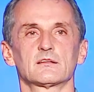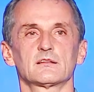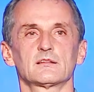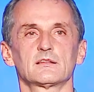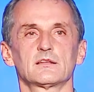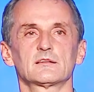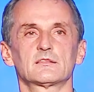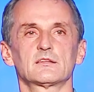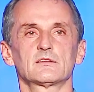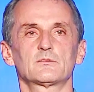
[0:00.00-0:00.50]

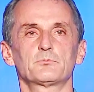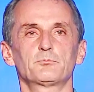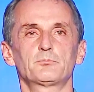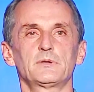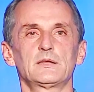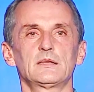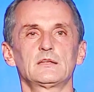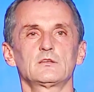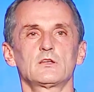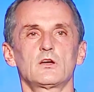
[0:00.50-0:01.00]
Let it
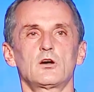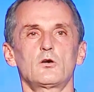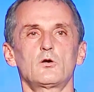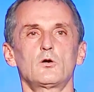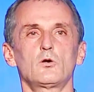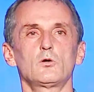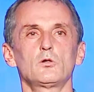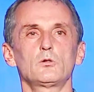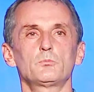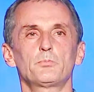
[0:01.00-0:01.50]
be in your
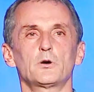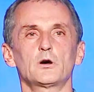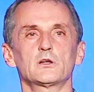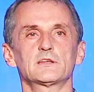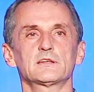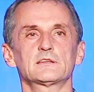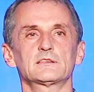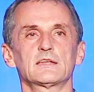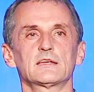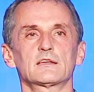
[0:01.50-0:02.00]
whole
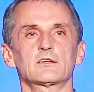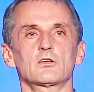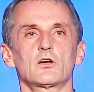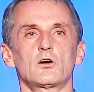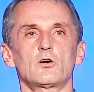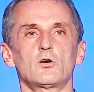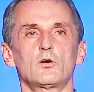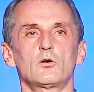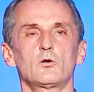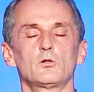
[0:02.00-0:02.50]
body. Take your
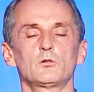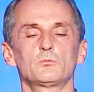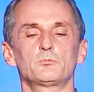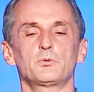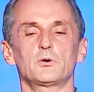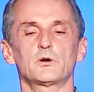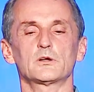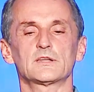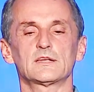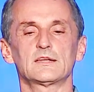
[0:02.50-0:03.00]
whole
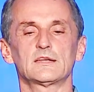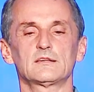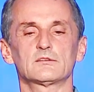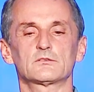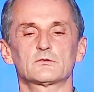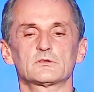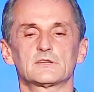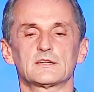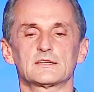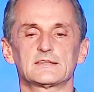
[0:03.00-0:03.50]
body
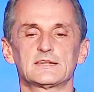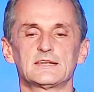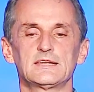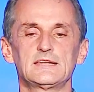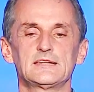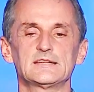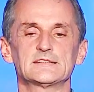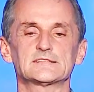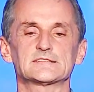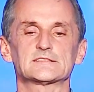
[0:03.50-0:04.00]
into that
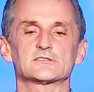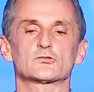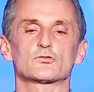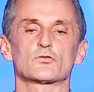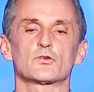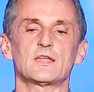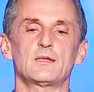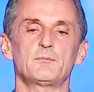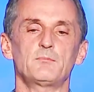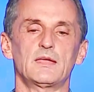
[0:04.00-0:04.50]
E
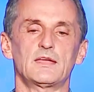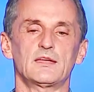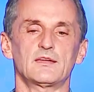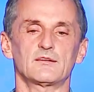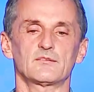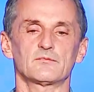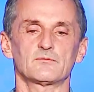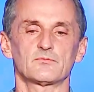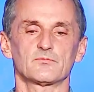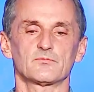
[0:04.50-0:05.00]
streaming.